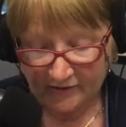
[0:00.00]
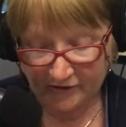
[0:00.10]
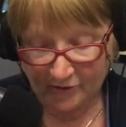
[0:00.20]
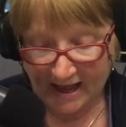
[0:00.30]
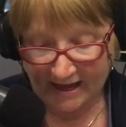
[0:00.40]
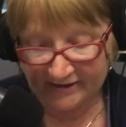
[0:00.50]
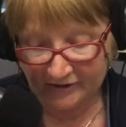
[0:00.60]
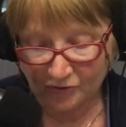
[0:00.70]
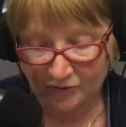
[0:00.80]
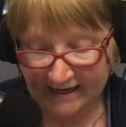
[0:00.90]
So out at
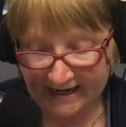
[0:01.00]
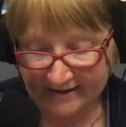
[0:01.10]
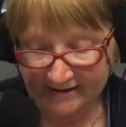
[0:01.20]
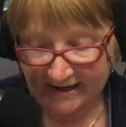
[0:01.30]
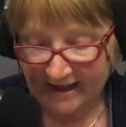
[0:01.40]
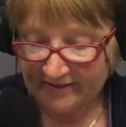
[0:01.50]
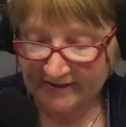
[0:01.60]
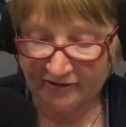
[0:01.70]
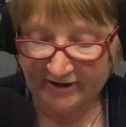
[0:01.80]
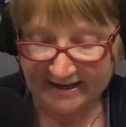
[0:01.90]
Nor Lane,
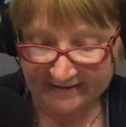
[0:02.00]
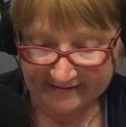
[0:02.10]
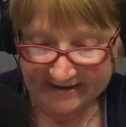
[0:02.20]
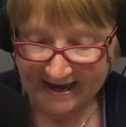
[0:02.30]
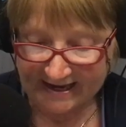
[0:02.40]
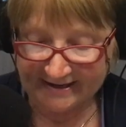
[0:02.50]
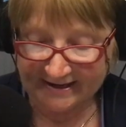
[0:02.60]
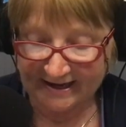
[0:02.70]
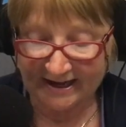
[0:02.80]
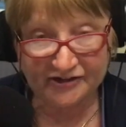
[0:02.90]
there is a